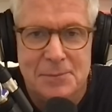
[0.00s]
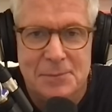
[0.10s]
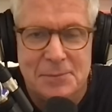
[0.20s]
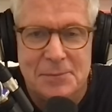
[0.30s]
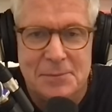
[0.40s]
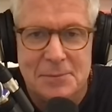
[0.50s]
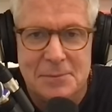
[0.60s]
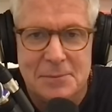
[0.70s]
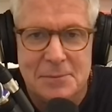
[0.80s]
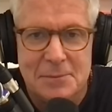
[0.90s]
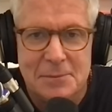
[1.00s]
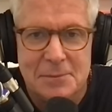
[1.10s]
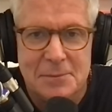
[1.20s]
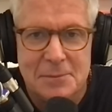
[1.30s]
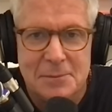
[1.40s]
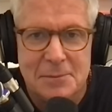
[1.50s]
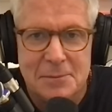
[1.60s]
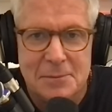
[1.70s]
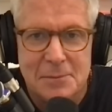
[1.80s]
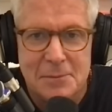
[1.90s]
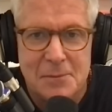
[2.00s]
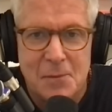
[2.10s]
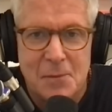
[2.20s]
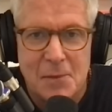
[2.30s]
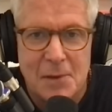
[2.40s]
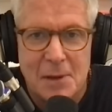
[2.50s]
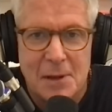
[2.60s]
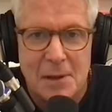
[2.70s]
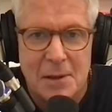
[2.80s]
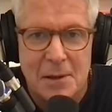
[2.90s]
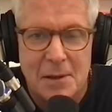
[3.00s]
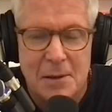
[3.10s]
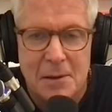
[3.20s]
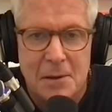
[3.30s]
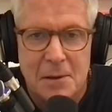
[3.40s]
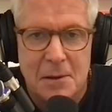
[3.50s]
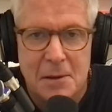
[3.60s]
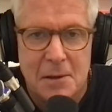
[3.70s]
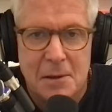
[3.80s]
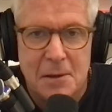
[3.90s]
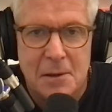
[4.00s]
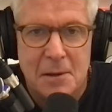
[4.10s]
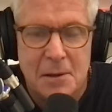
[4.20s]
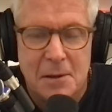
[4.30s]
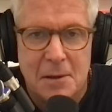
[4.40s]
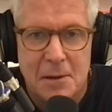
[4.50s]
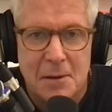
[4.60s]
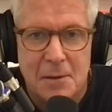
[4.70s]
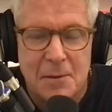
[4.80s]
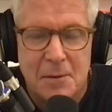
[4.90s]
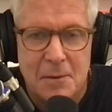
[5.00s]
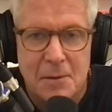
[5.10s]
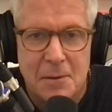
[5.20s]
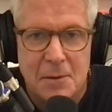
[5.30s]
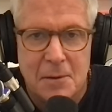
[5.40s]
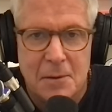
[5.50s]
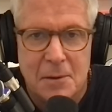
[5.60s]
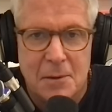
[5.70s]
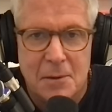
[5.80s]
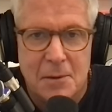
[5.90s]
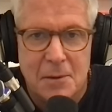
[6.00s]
(silent)